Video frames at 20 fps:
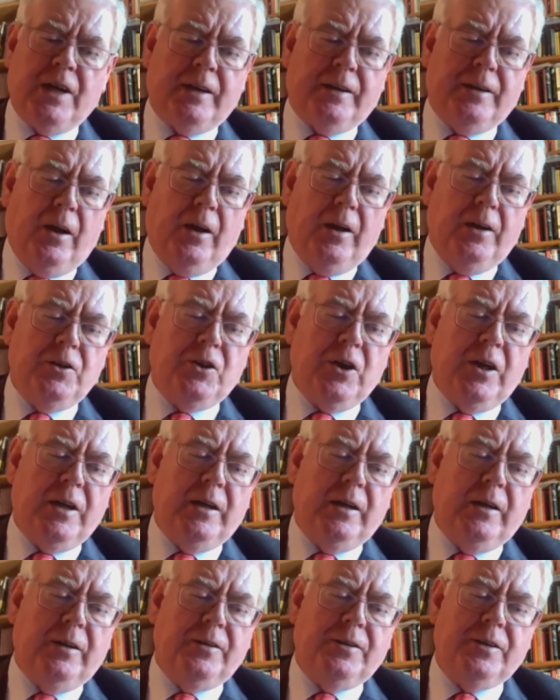
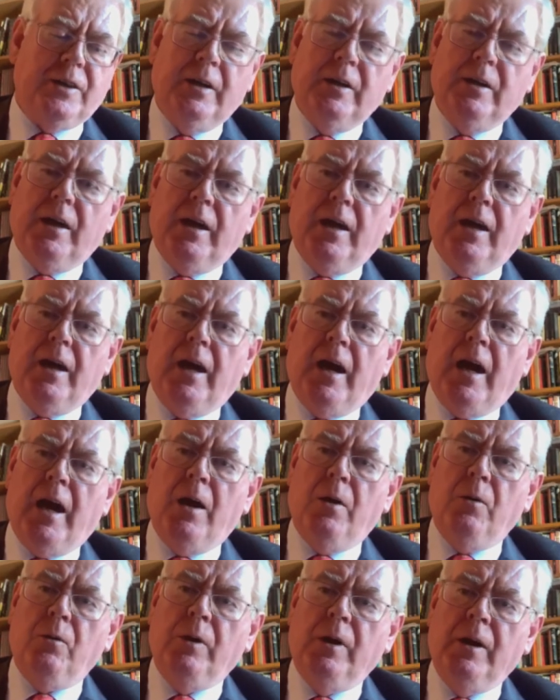technology and
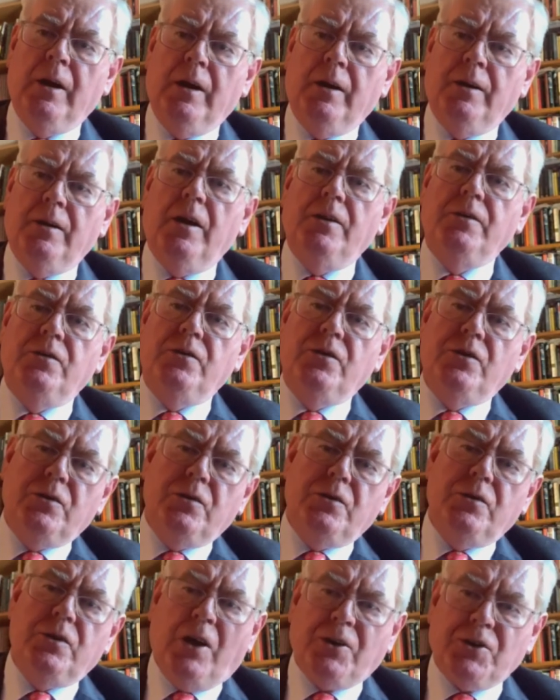how,
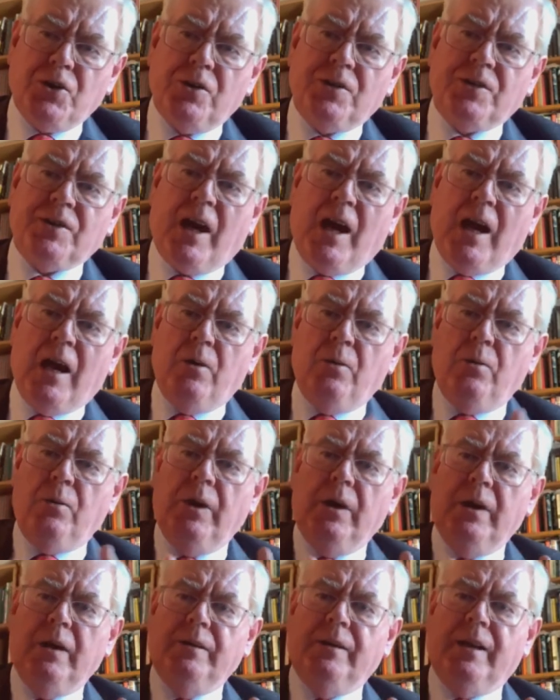not just
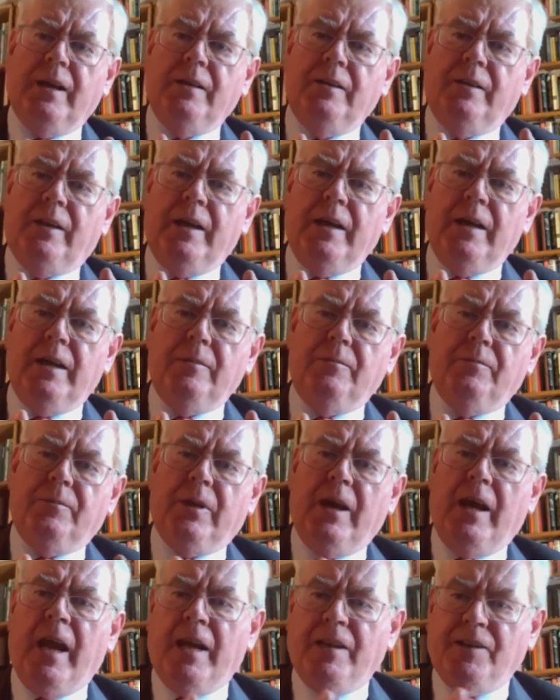how the
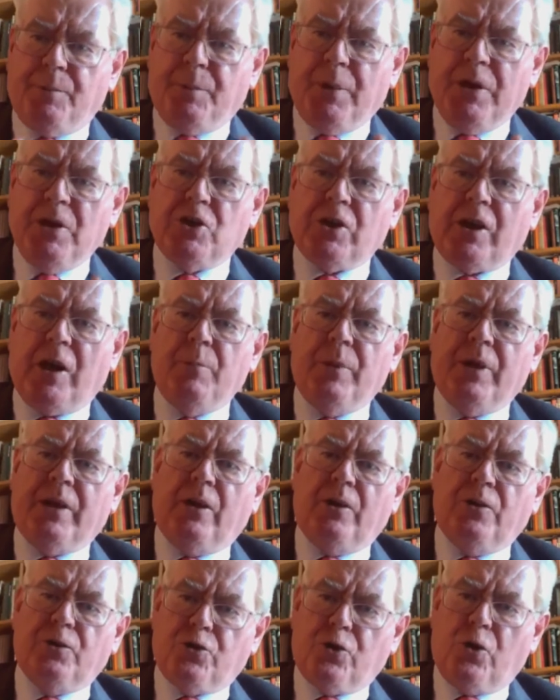hate speech can be
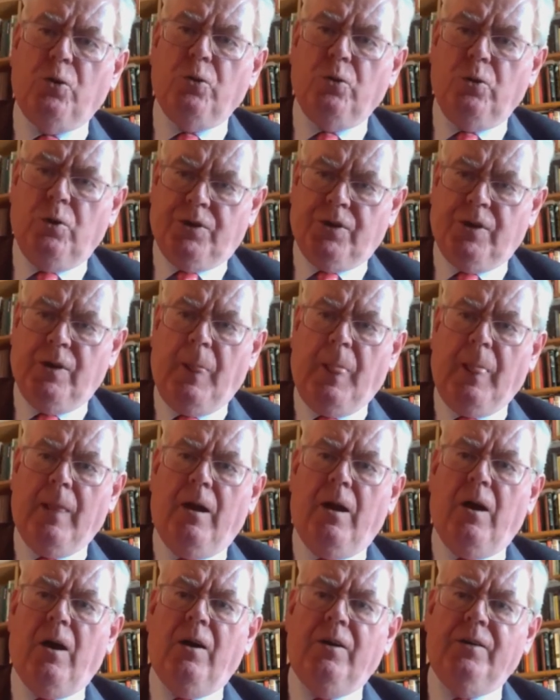controlled
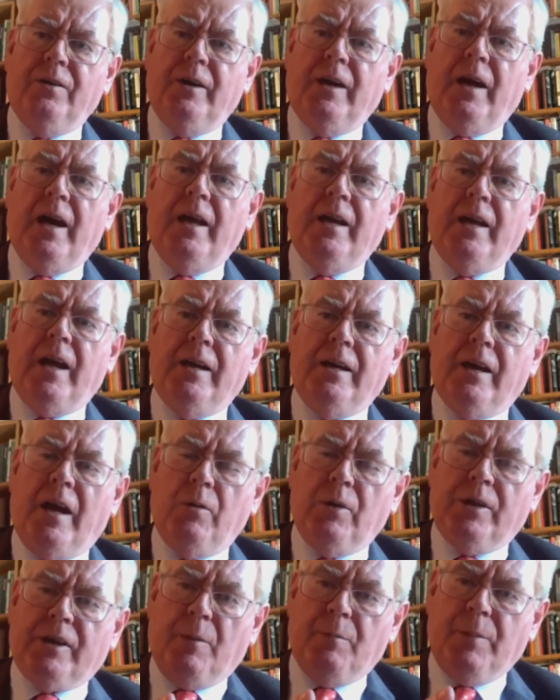on and
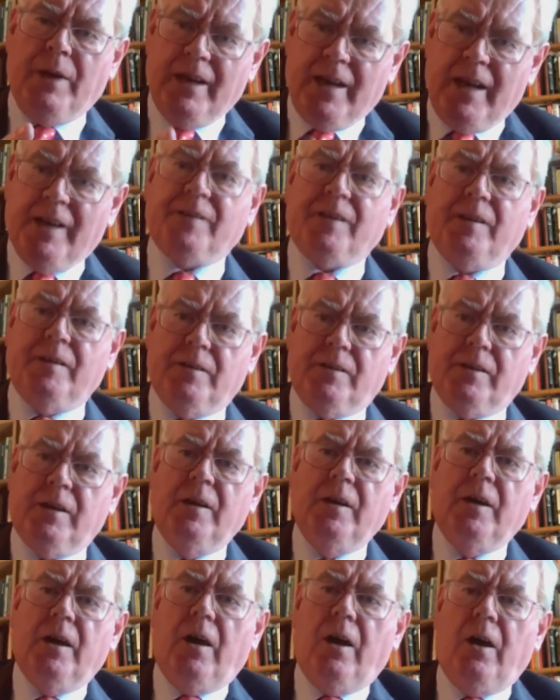how it can be lessened
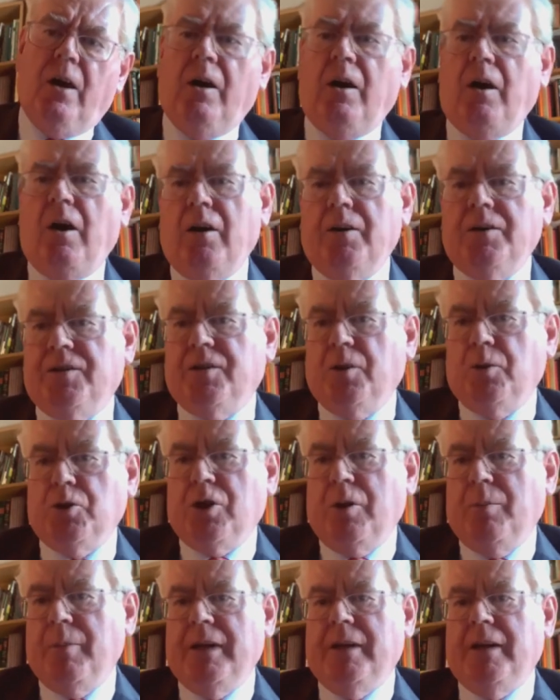on
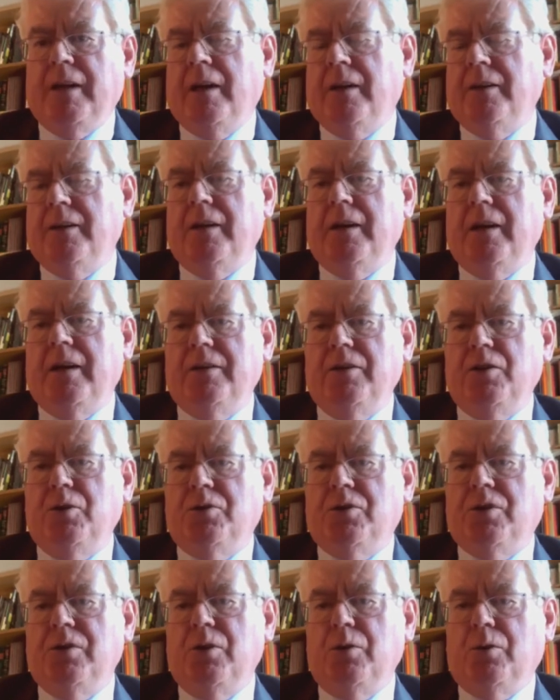social media and
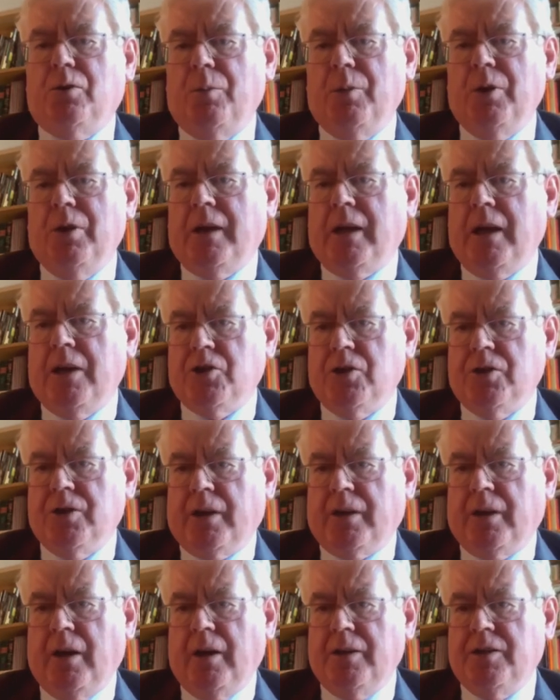new communication
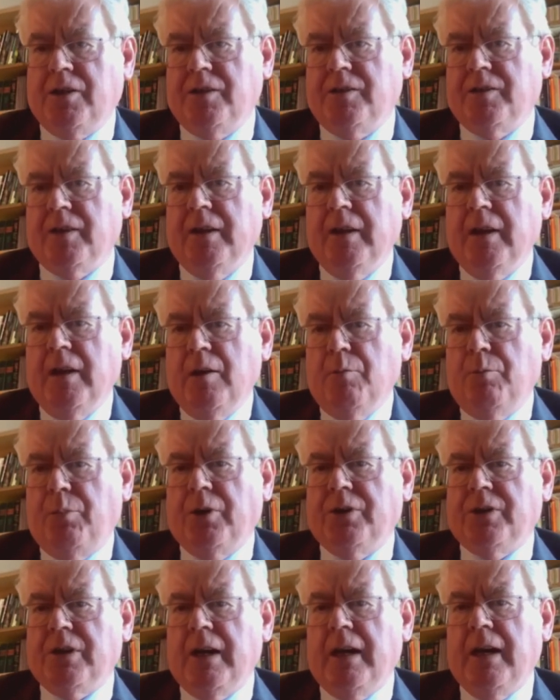technologies,
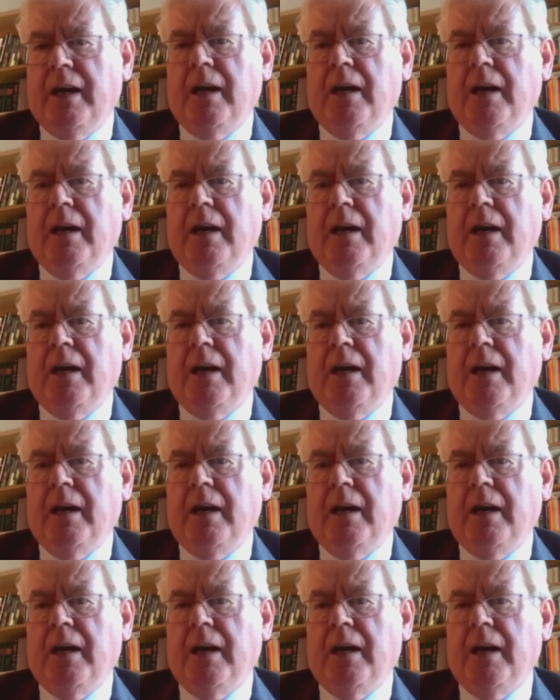but